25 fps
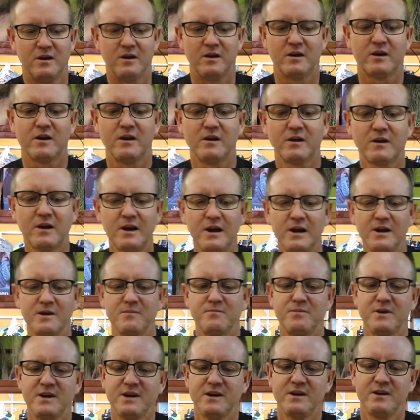Little clear
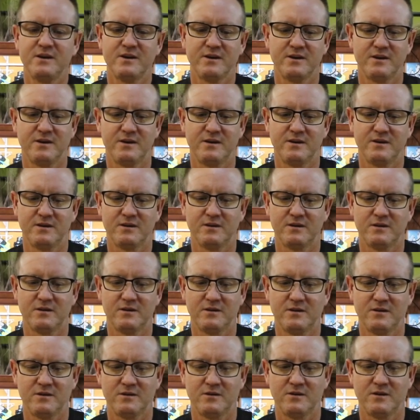bead,
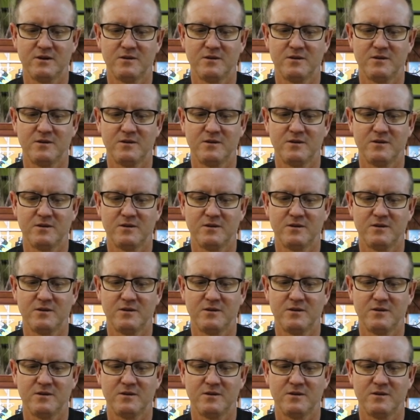you